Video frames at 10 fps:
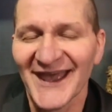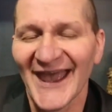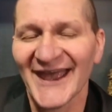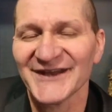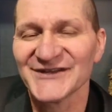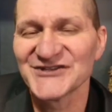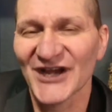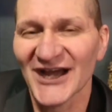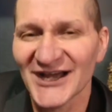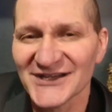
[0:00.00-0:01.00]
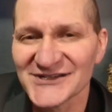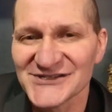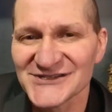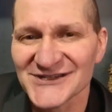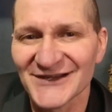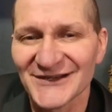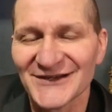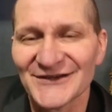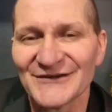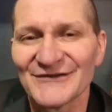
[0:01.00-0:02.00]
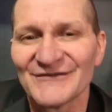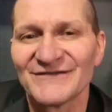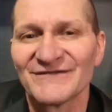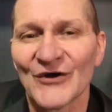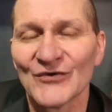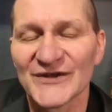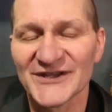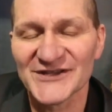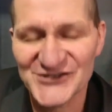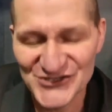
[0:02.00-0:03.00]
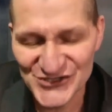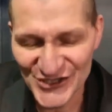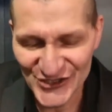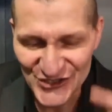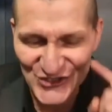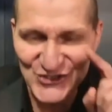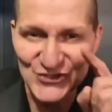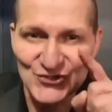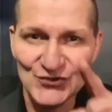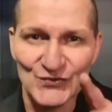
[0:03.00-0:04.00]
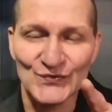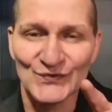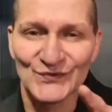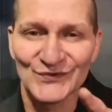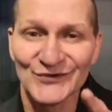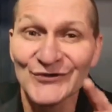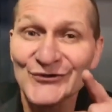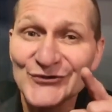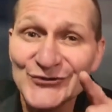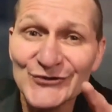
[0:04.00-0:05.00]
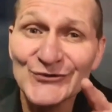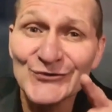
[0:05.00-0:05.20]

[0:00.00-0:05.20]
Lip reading: energized, focused you. You.